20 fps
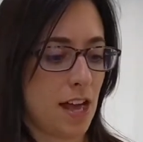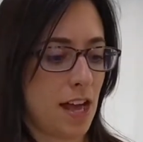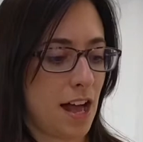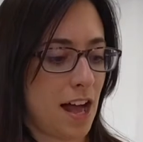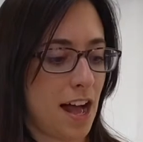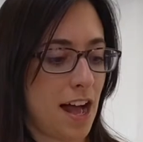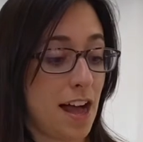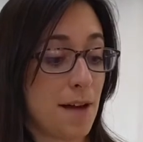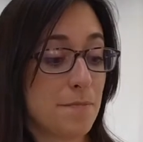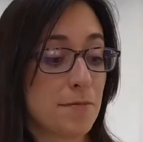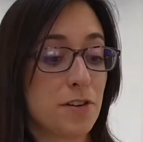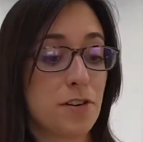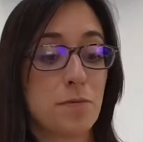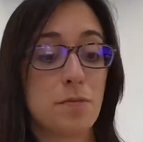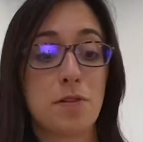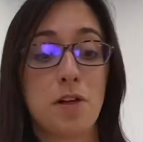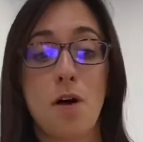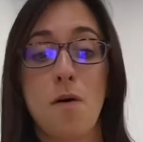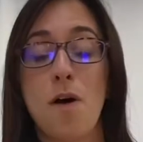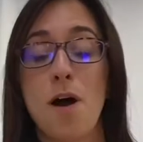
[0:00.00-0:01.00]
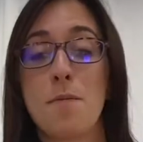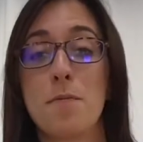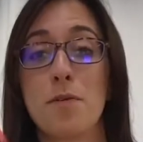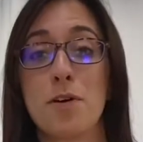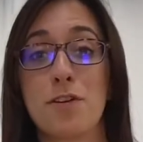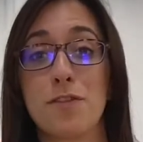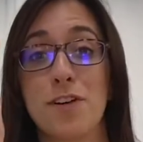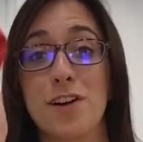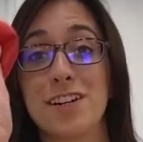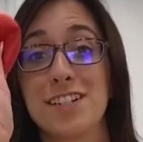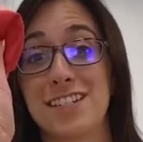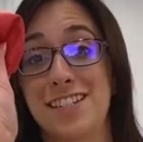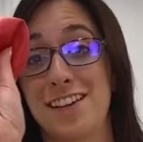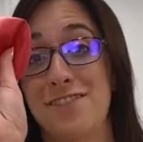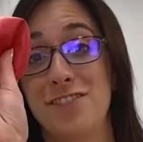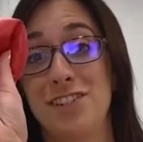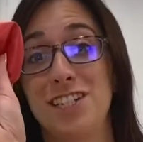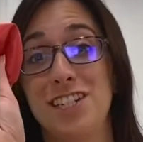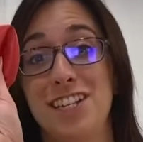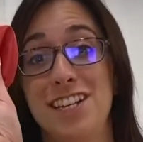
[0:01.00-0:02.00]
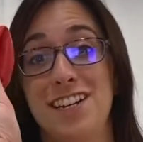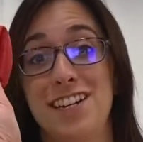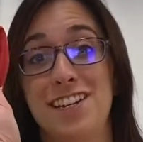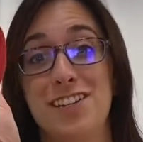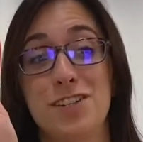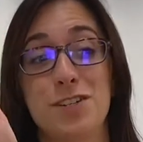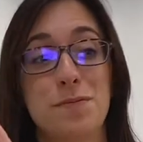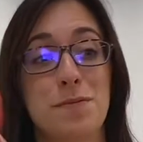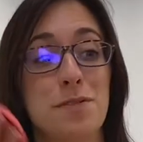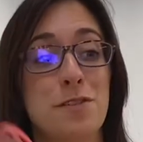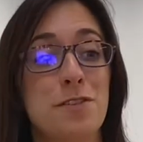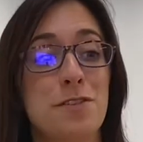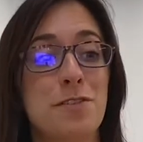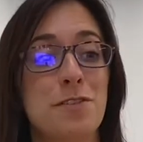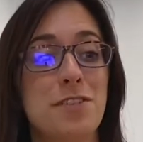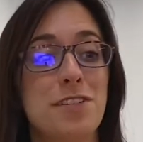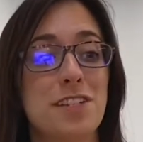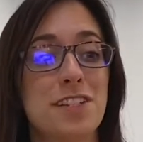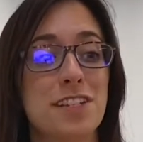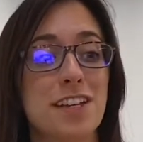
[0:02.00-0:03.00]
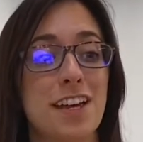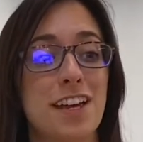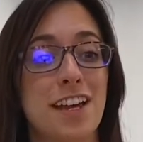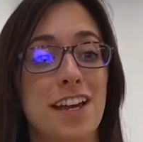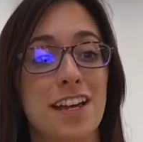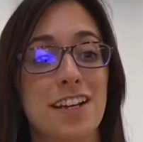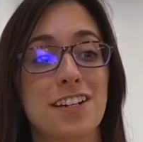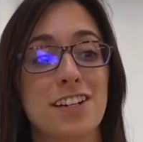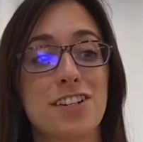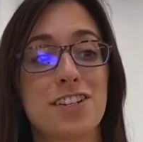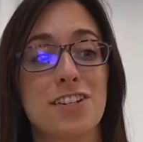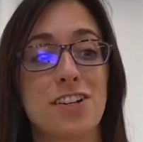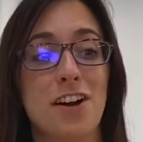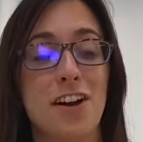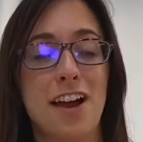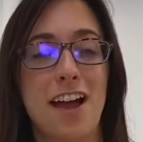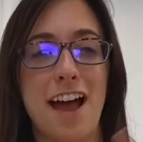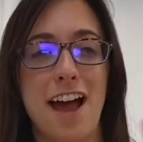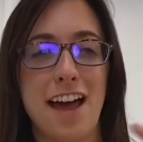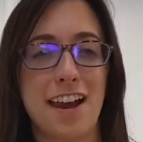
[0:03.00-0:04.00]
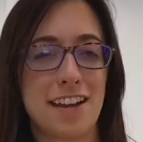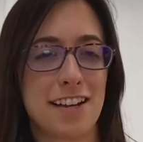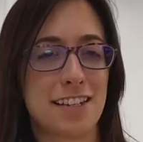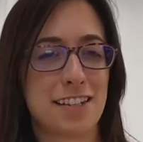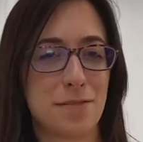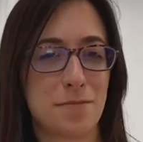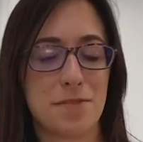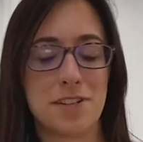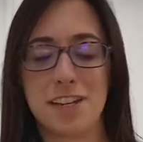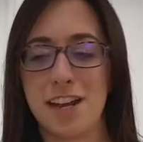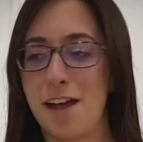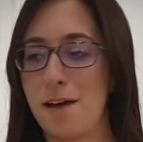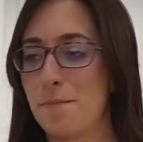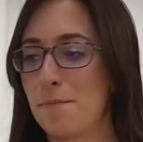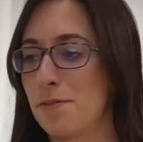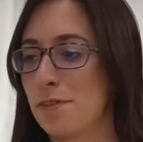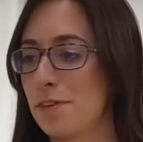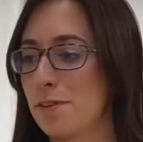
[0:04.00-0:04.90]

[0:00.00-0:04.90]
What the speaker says: I'm gonna blow up one of our 17-inch balloons to start adding some depth.